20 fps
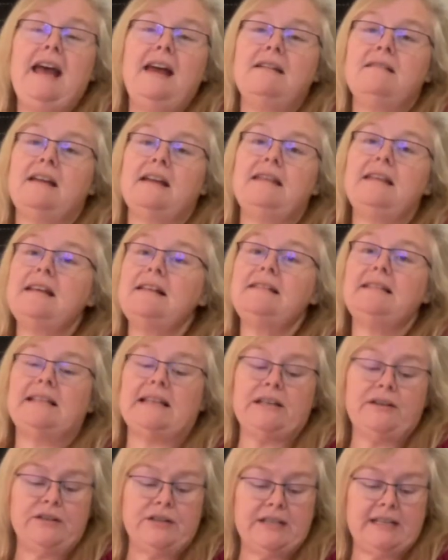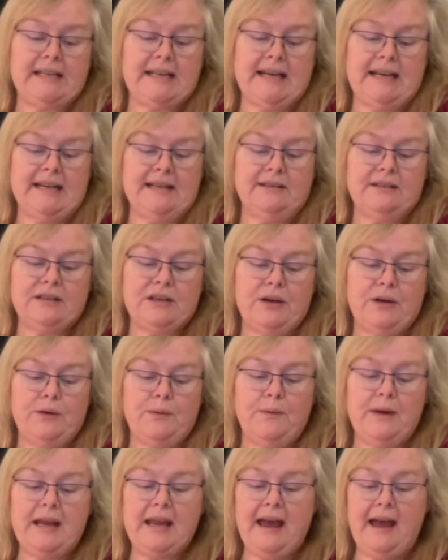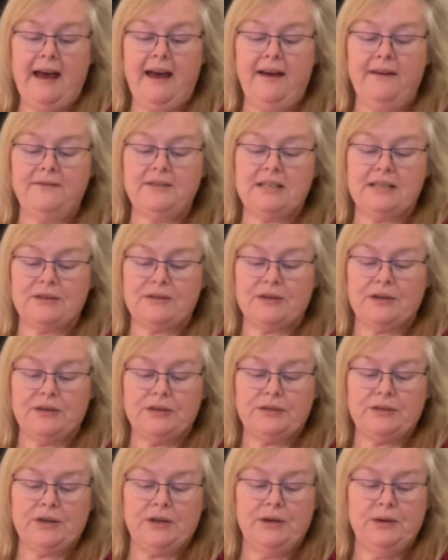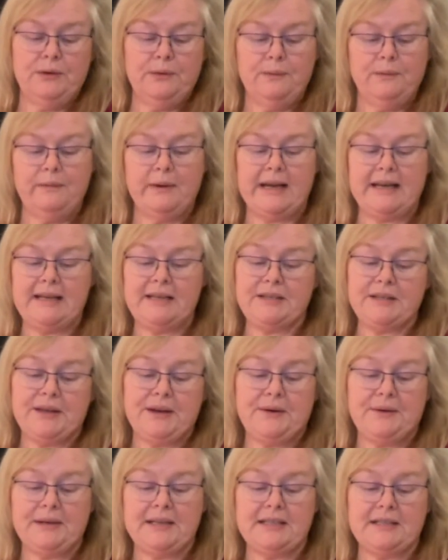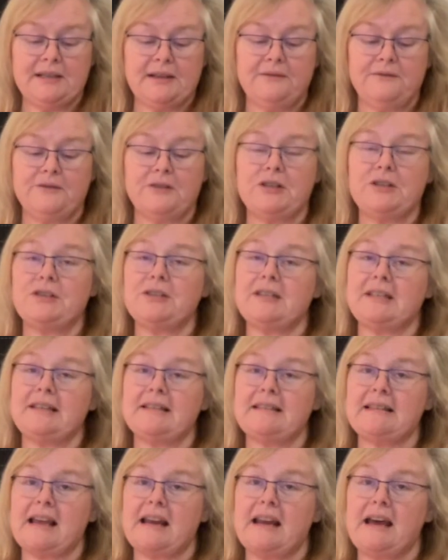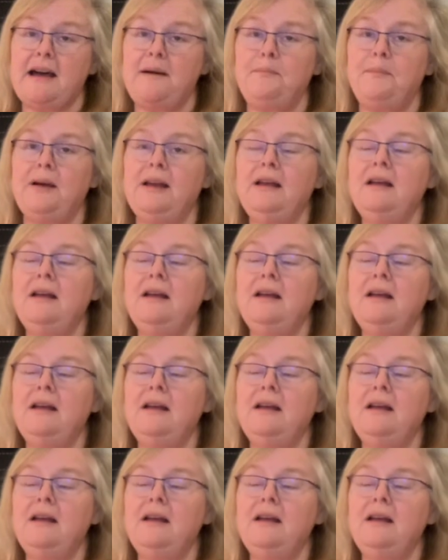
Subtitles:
and that's dinner tonight. So we have dessert ready to go into the fridge to set up.